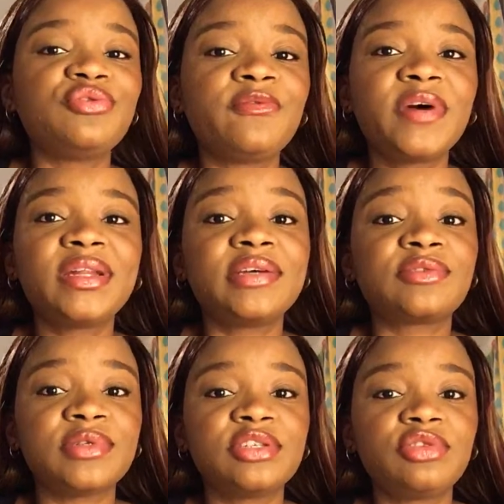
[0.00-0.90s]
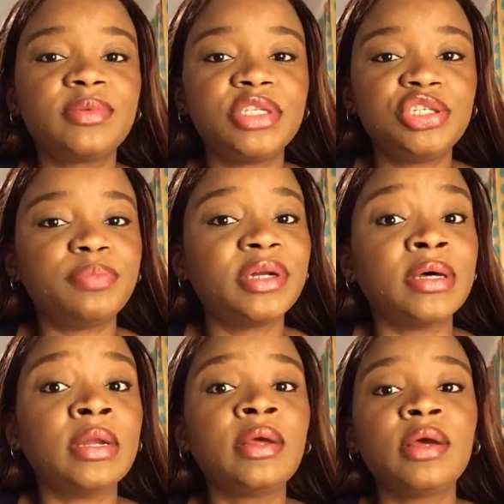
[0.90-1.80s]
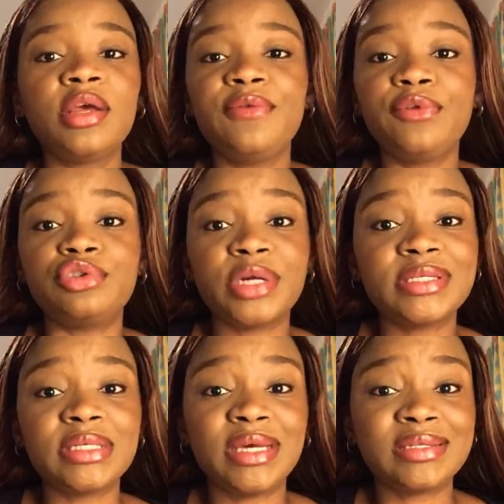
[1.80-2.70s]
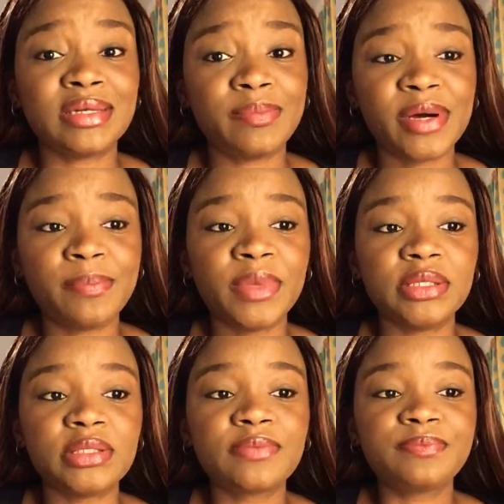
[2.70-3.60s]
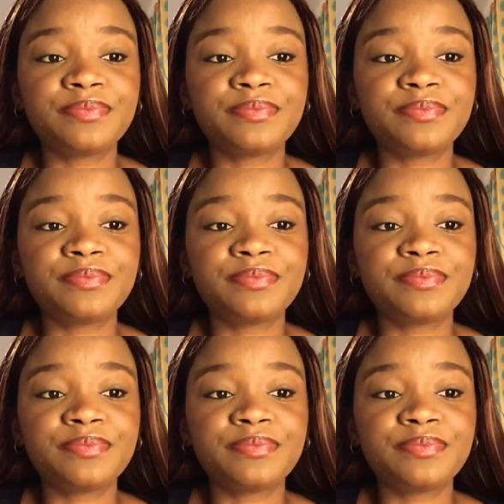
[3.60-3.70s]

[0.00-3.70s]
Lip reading: you'll find that it's considerably cheaper than if you're trying to get an apartment